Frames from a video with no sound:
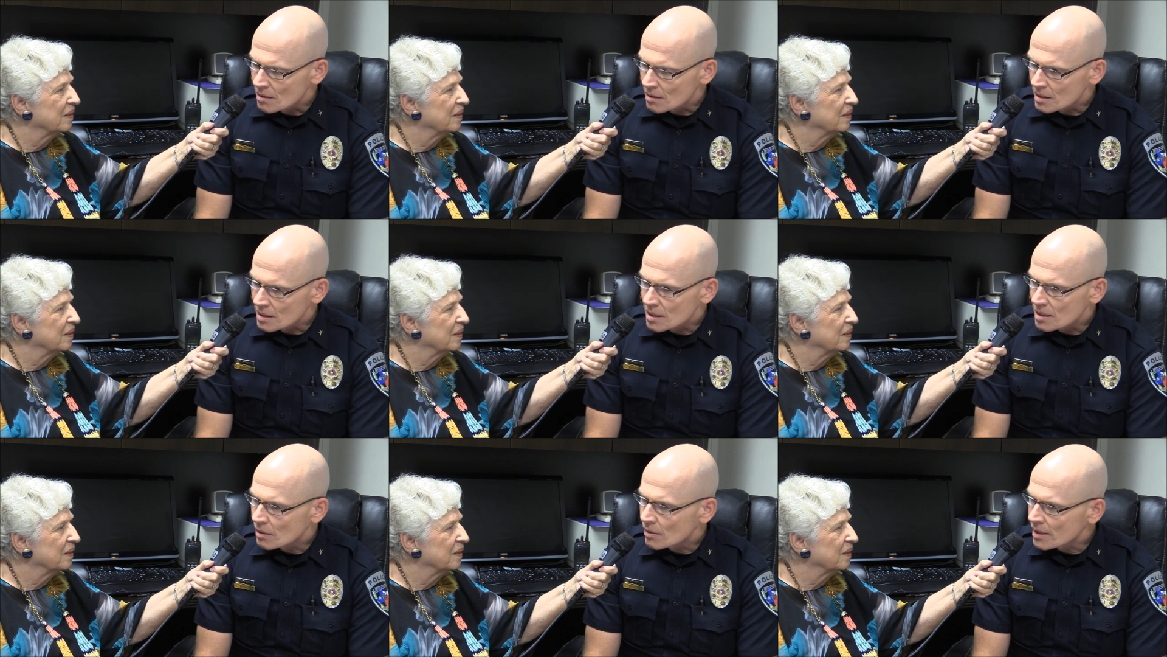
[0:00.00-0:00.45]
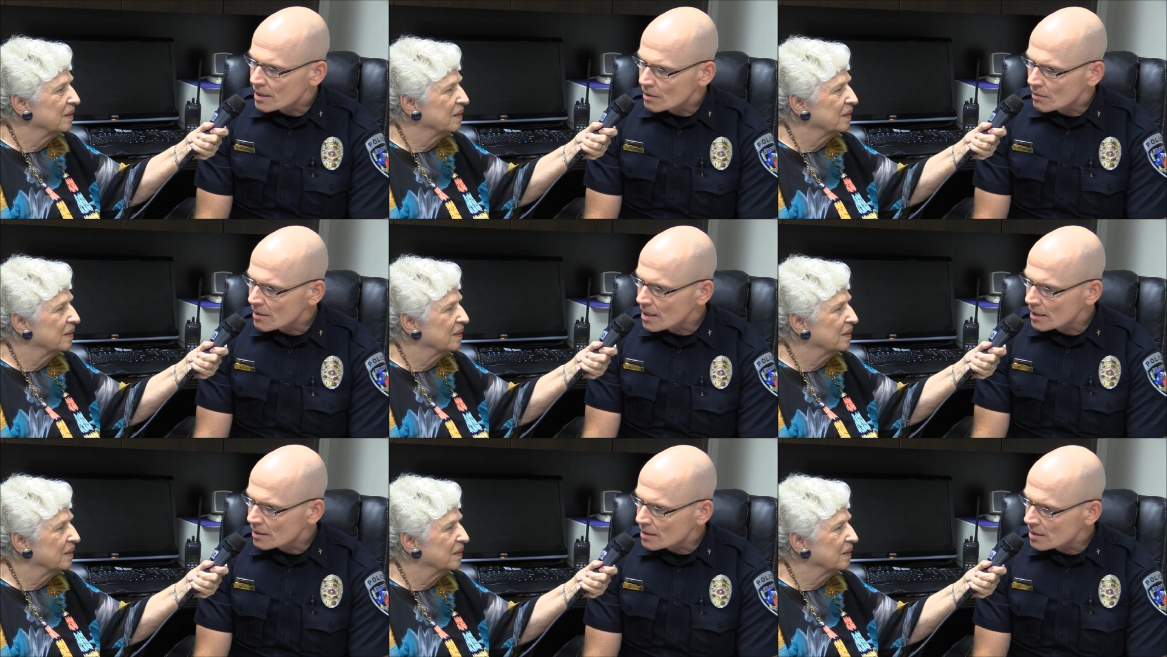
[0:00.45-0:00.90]
Speaker 1: You know,
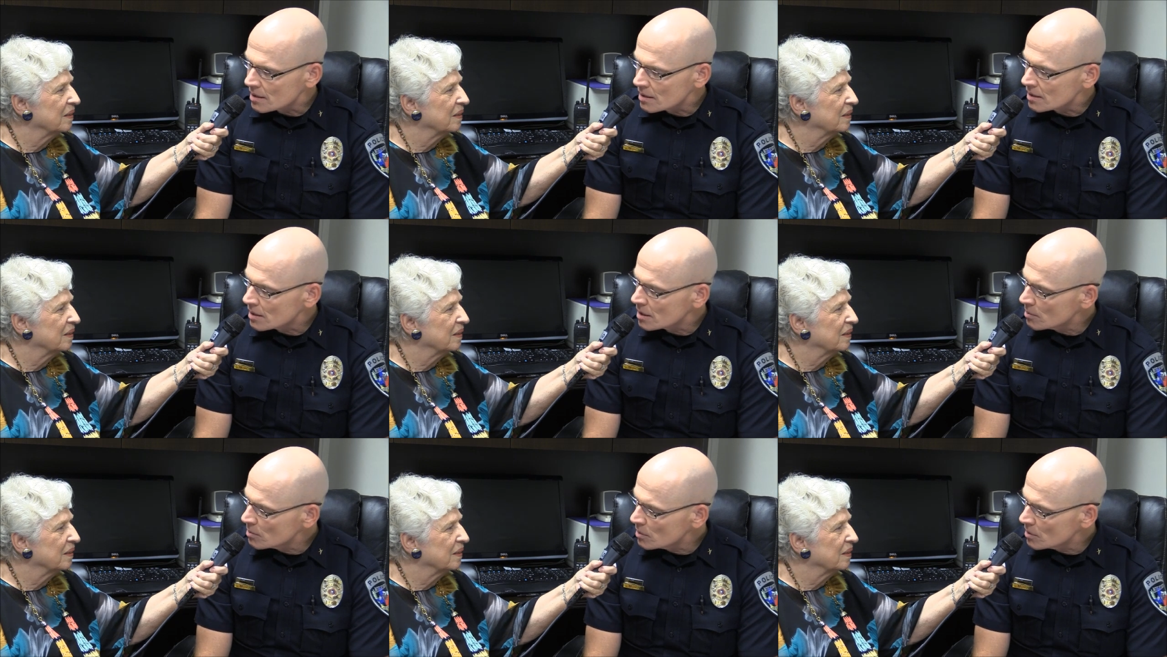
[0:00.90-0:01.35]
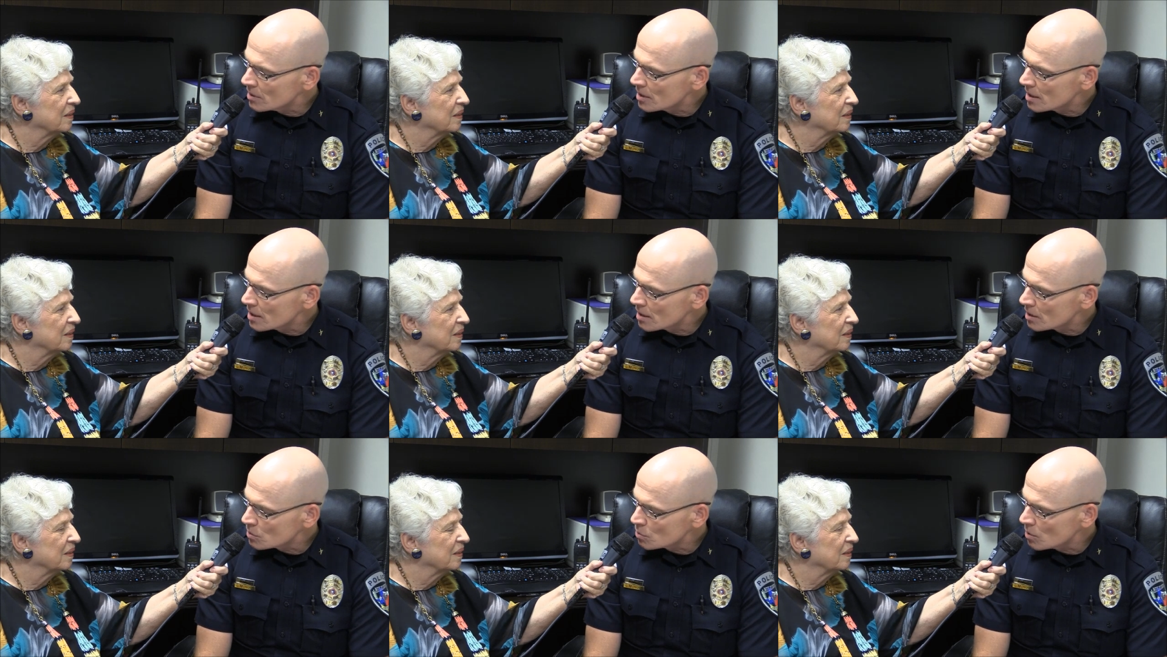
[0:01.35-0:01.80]
interact the
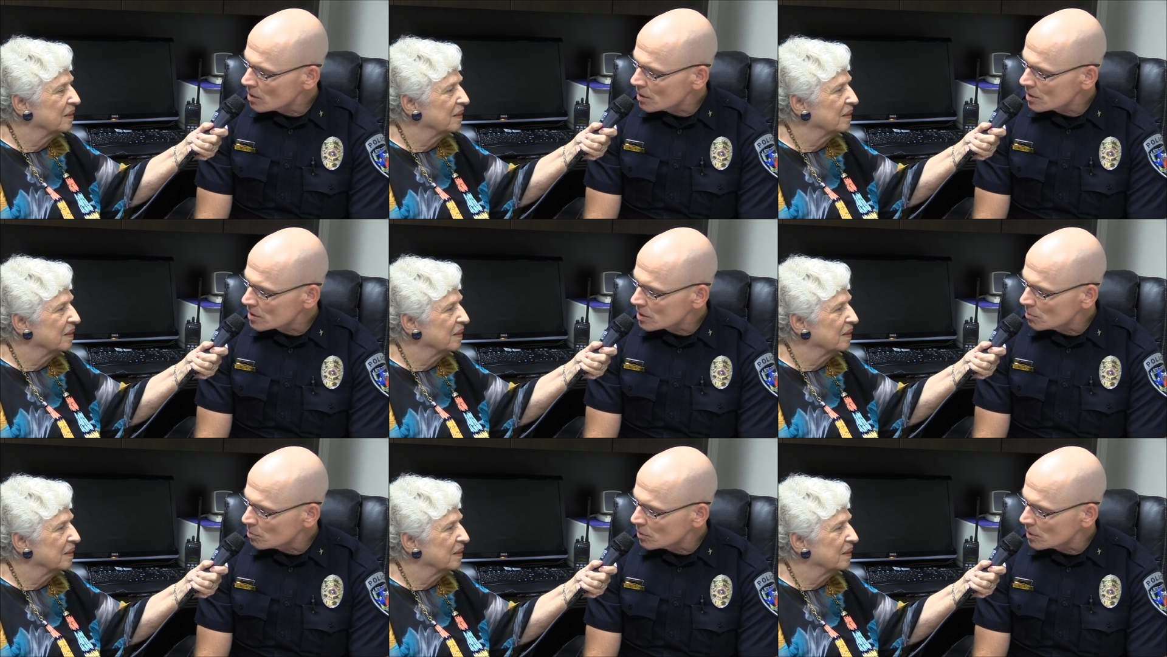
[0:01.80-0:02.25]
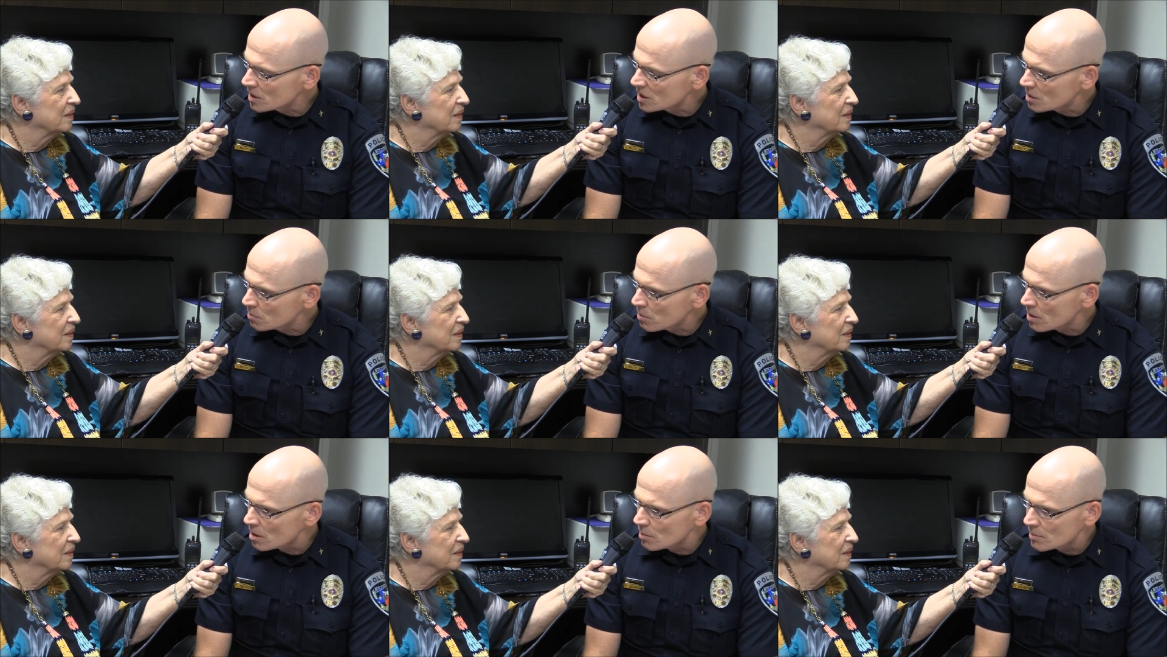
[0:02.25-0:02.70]
community as well as the police
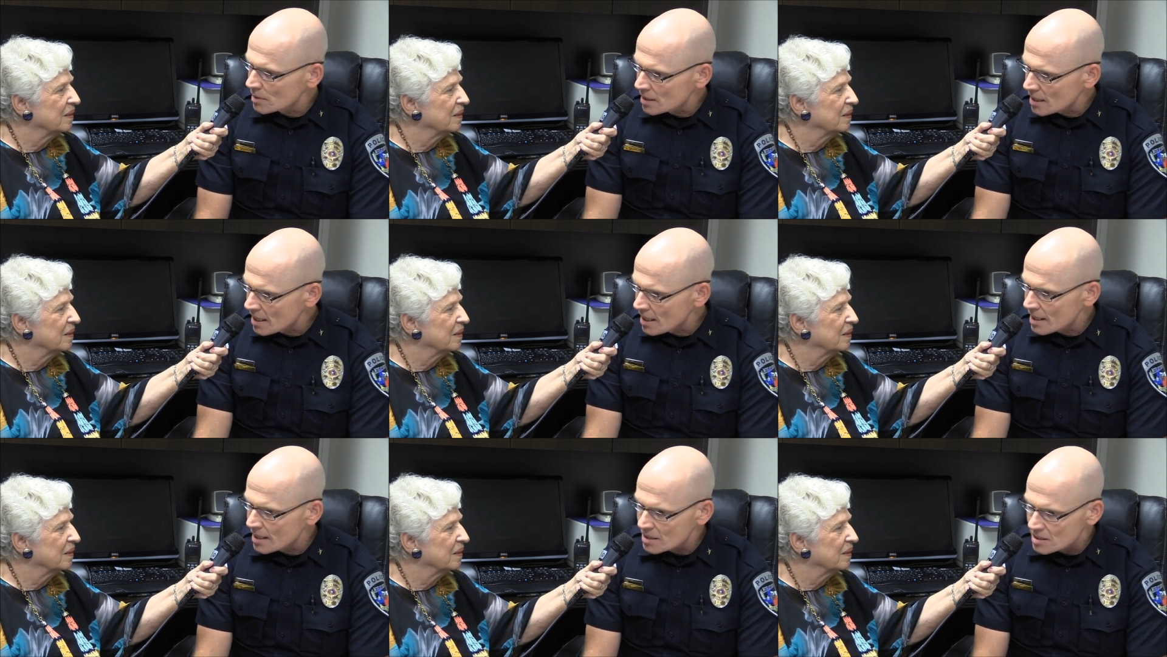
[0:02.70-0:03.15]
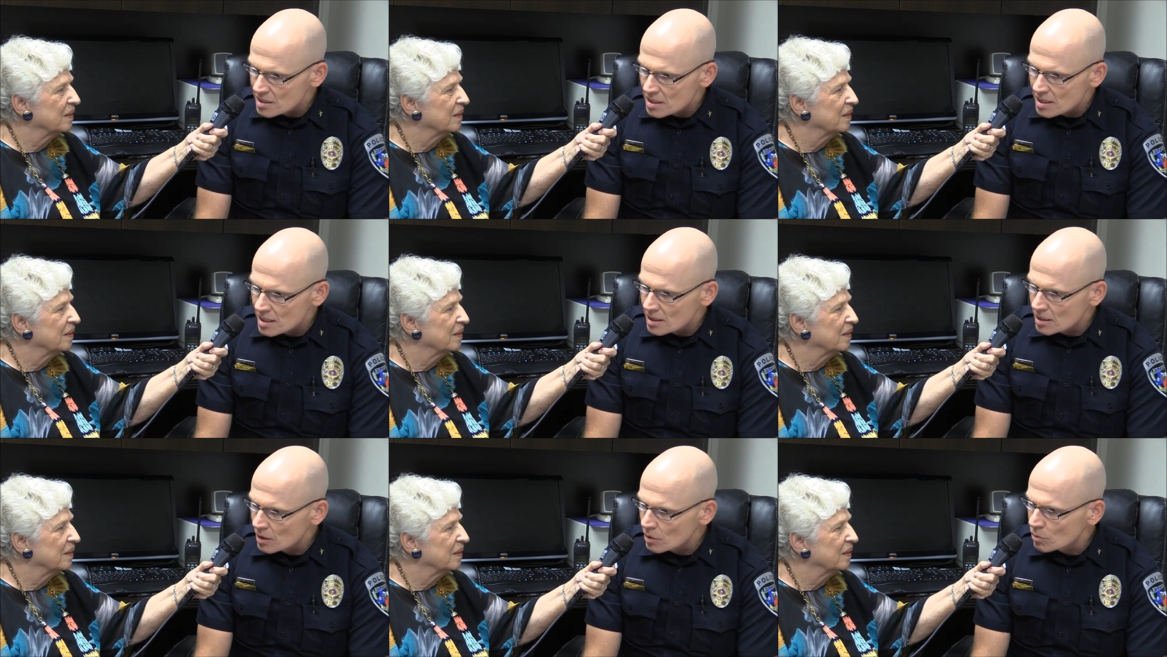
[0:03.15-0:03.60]
department,
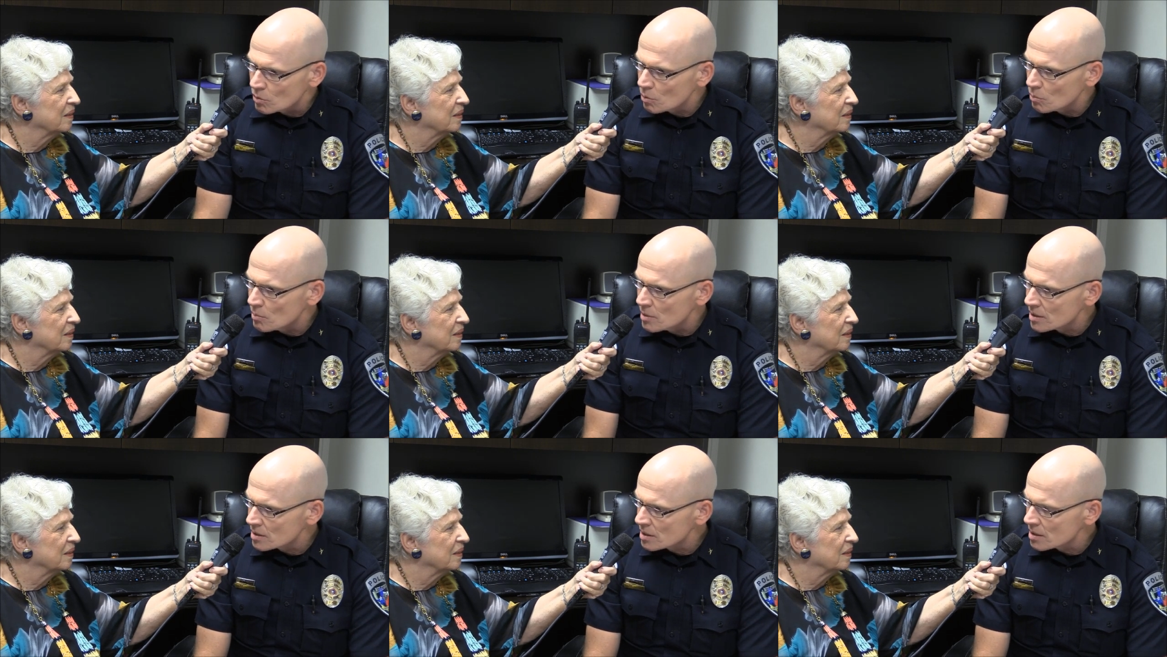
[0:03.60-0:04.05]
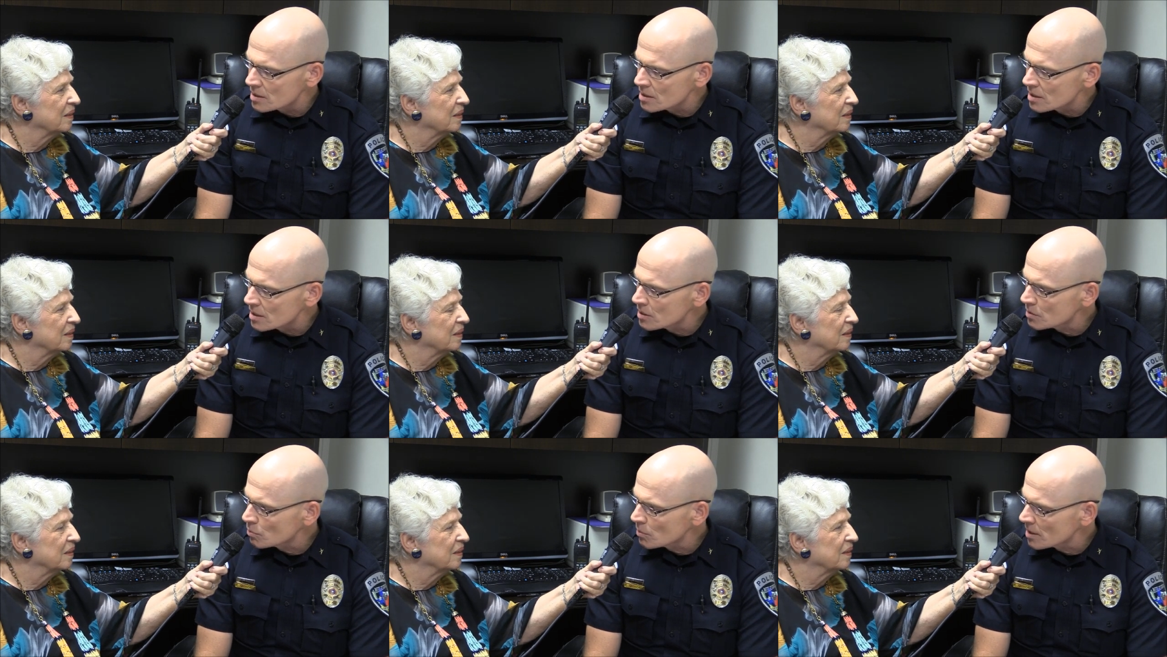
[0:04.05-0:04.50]
ISD, local
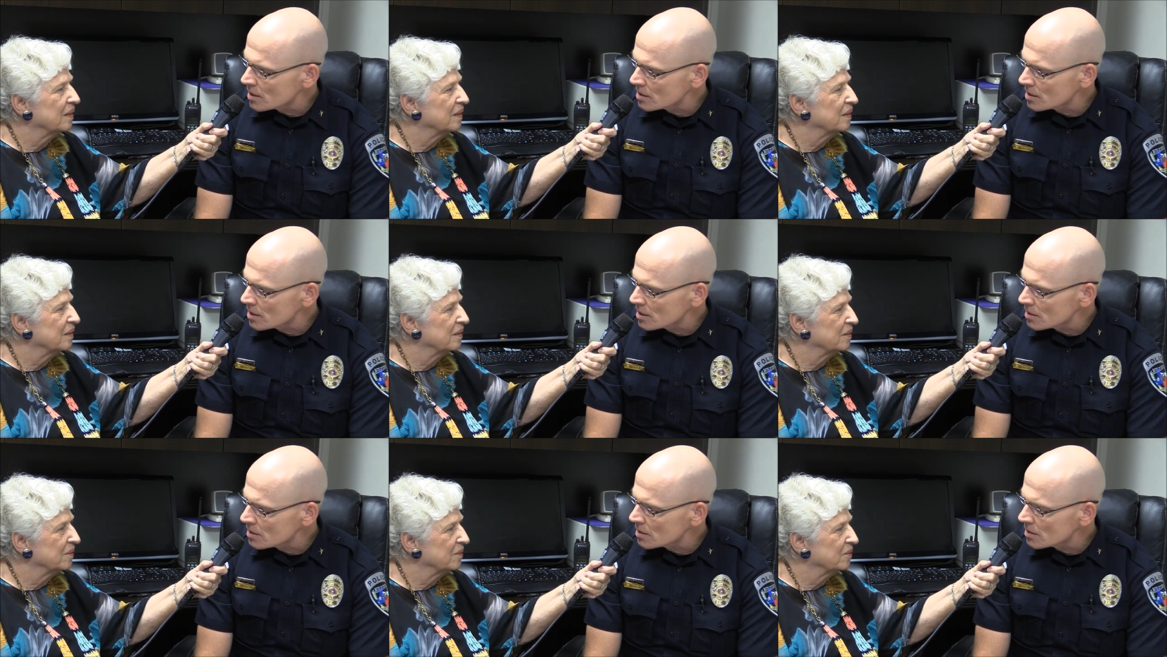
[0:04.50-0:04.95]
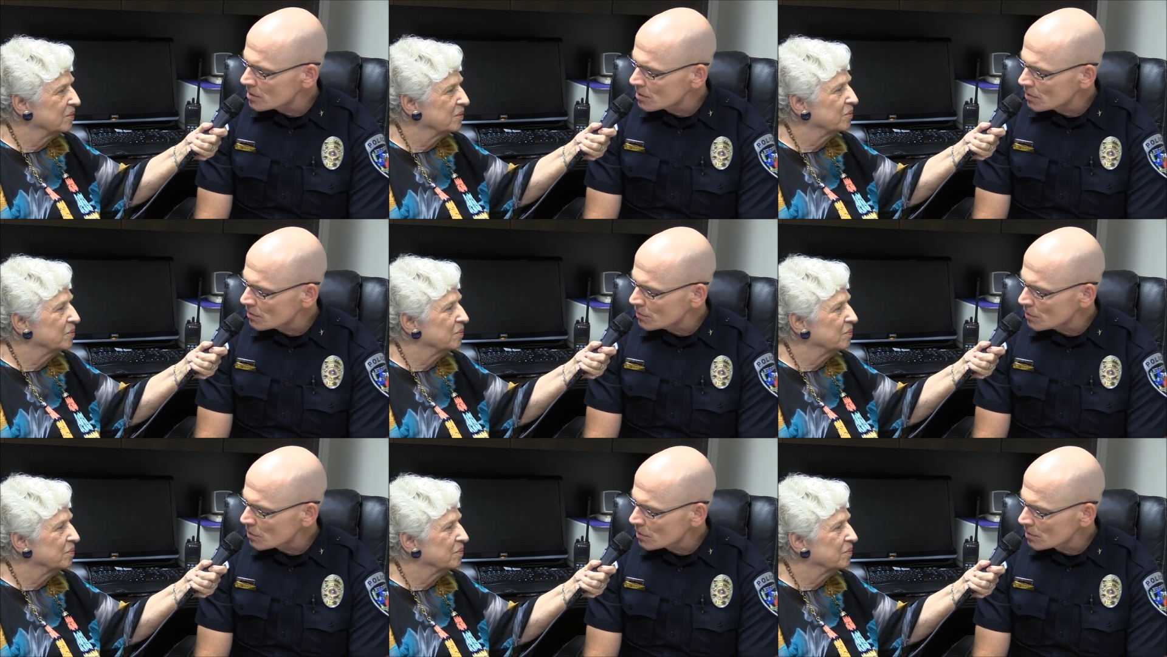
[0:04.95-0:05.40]
businesses, residents, and
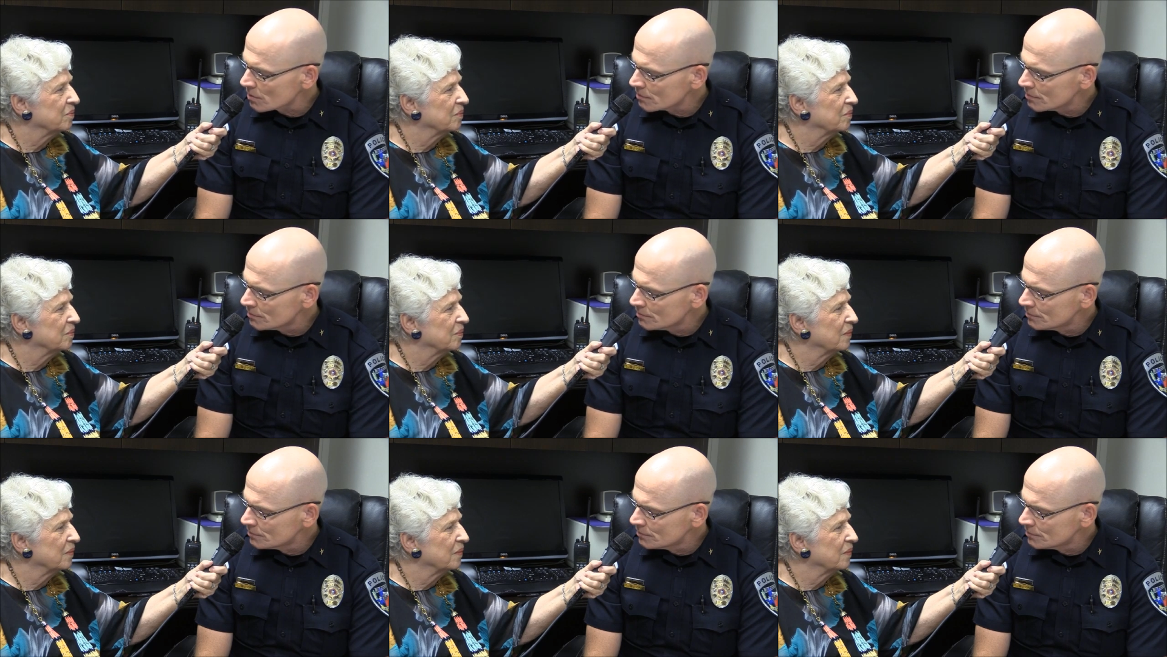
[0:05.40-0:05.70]
so forth.